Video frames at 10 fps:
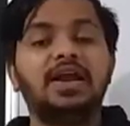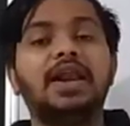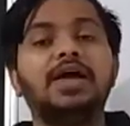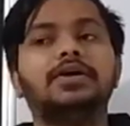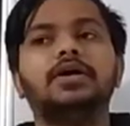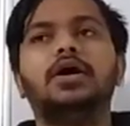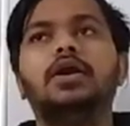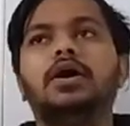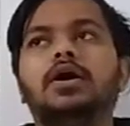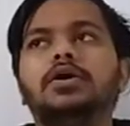Like
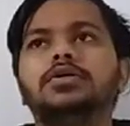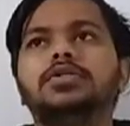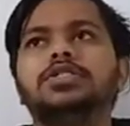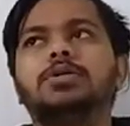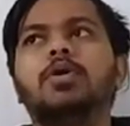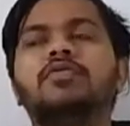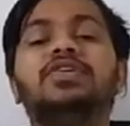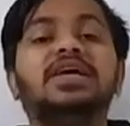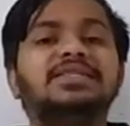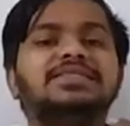on some of
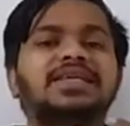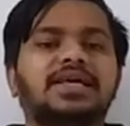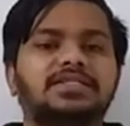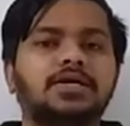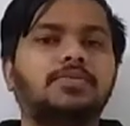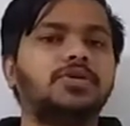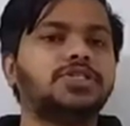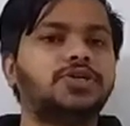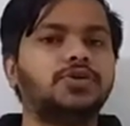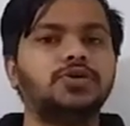the insects or
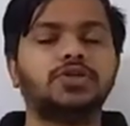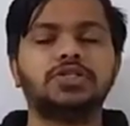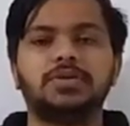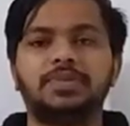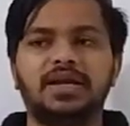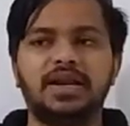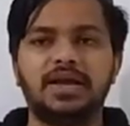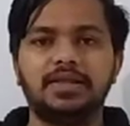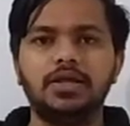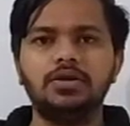mosquitoes or something
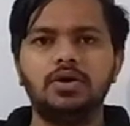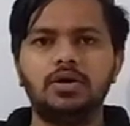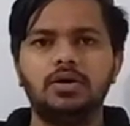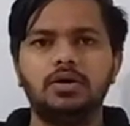like that,